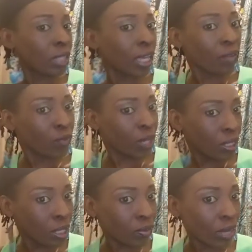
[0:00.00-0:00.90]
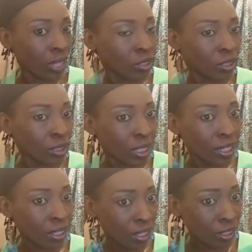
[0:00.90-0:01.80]
They got fake love out here. It
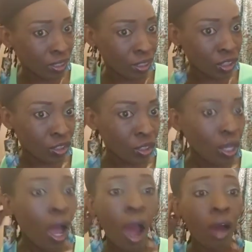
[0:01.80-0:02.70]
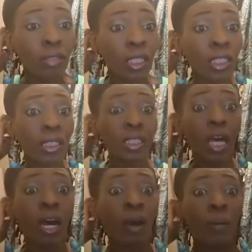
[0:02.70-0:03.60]
ain't unconditional. Oh,
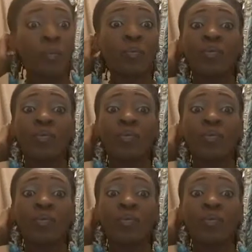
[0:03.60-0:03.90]
no.